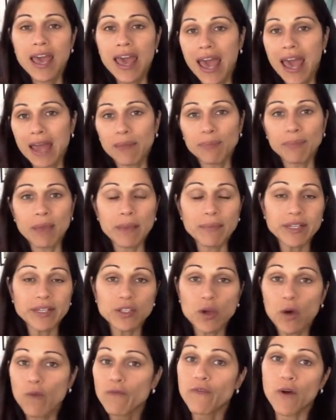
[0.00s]
and maybe
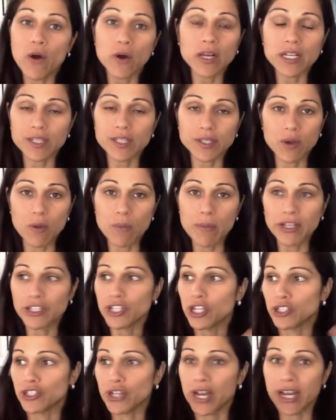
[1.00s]
don't focus so much
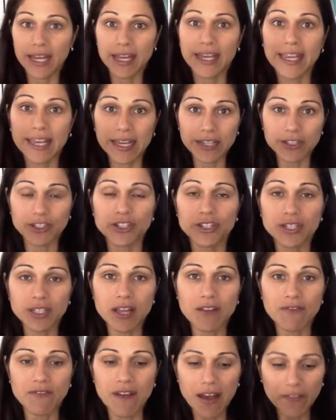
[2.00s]
on trying to get your
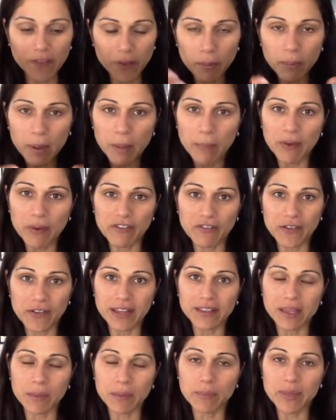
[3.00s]
stuff out there, but
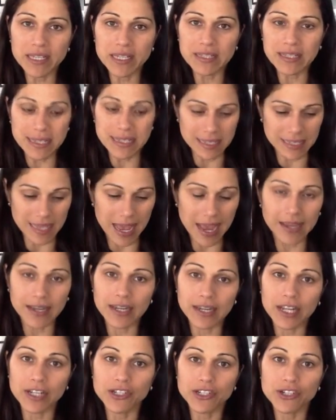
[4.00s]
perfect the business side
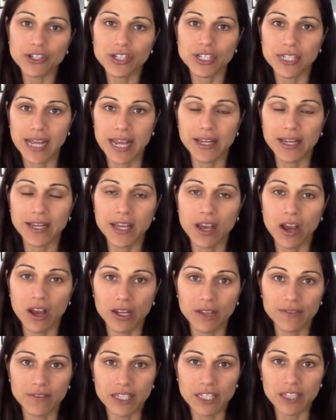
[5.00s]
and understanding all
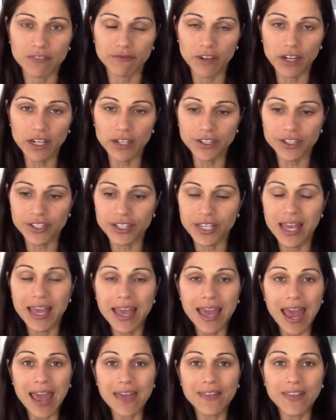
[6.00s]
of this first,
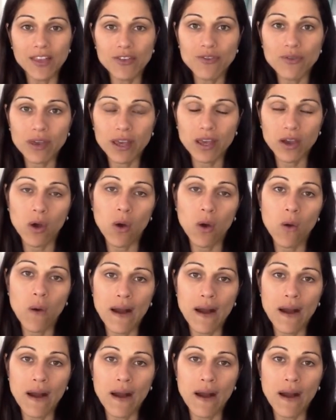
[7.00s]
and then you can go